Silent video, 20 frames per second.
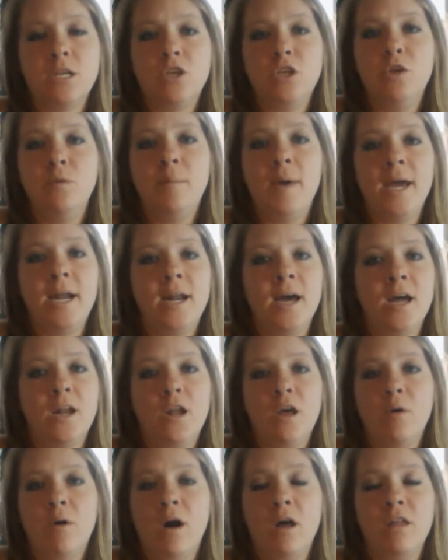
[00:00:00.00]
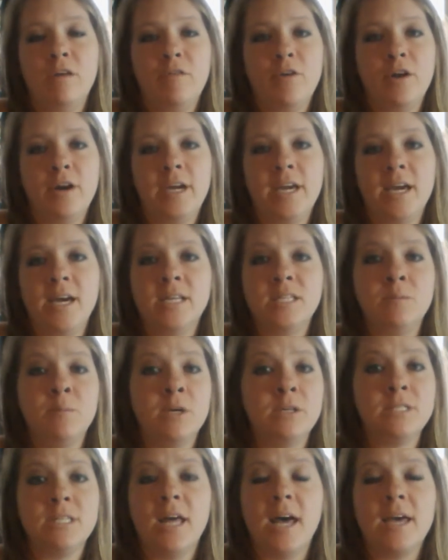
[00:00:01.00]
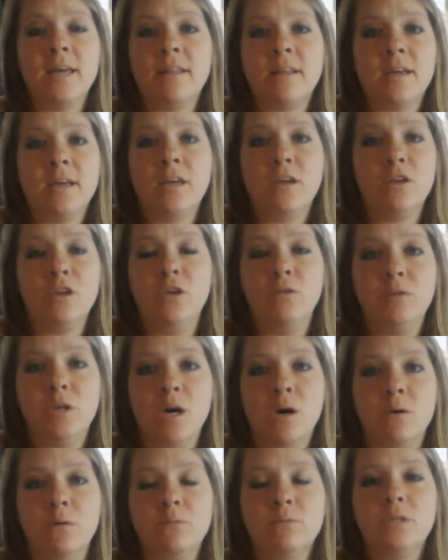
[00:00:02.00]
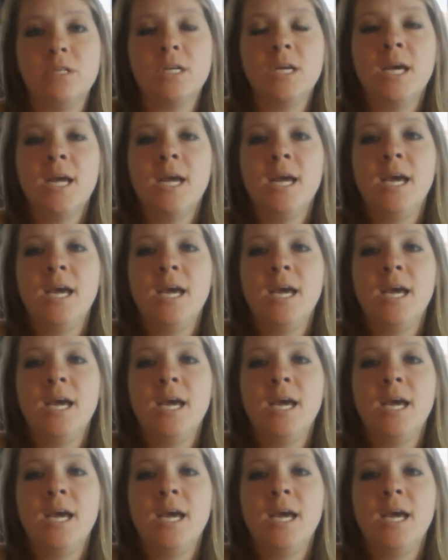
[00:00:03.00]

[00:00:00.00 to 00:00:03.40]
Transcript: You may not know all of her guests. Most likely, you don't.